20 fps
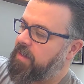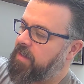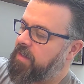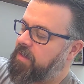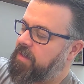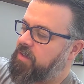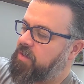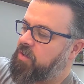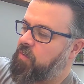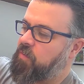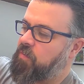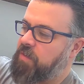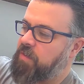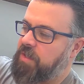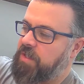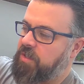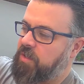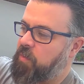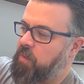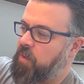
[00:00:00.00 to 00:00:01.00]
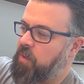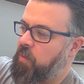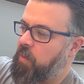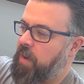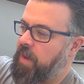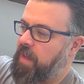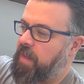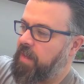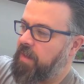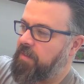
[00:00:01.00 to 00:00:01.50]
Something to do with the
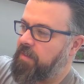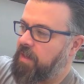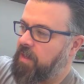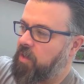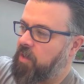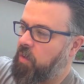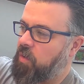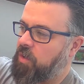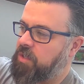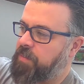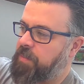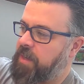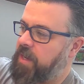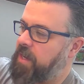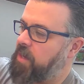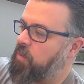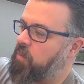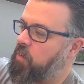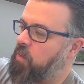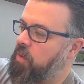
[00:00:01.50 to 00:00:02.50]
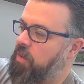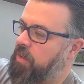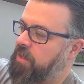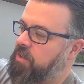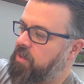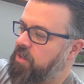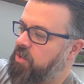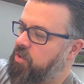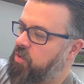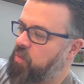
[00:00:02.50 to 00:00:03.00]
way the clock speed works.
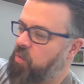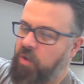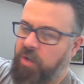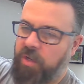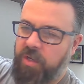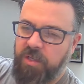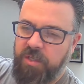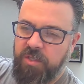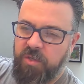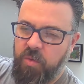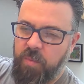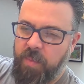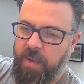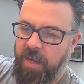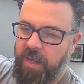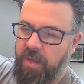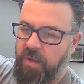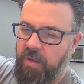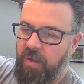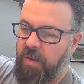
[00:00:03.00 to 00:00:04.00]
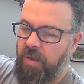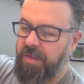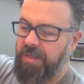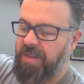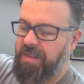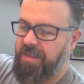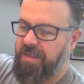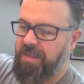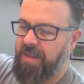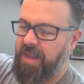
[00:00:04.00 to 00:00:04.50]
So it should work at 2 megahertz,
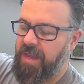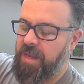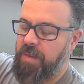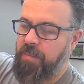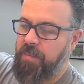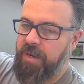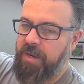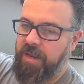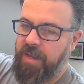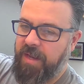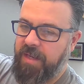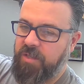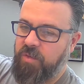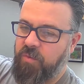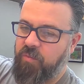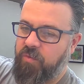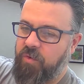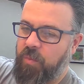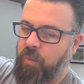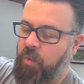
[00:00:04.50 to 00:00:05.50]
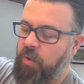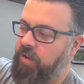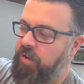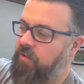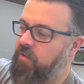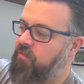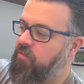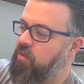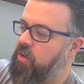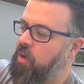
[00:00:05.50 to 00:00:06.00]
I think, but it ends up running
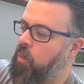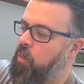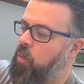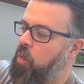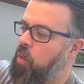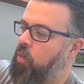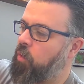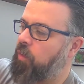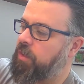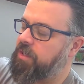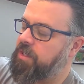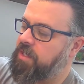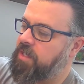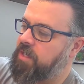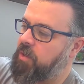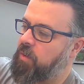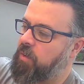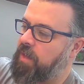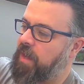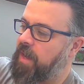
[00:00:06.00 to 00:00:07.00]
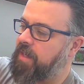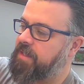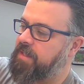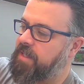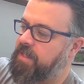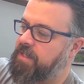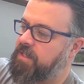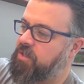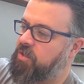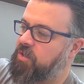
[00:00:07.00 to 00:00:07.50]
at 1 because it can only
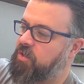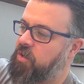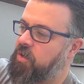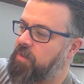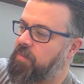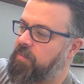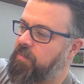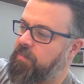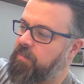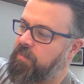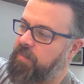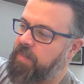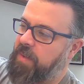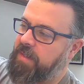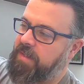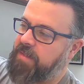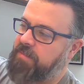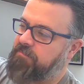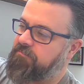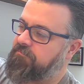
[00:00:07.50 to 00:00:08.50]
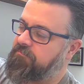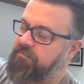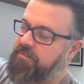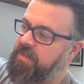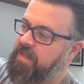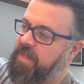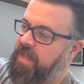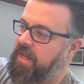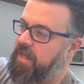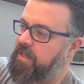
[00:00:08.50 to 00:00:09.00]
access certain
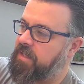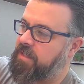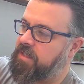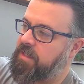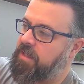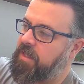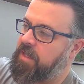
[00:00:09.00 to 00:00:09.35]
things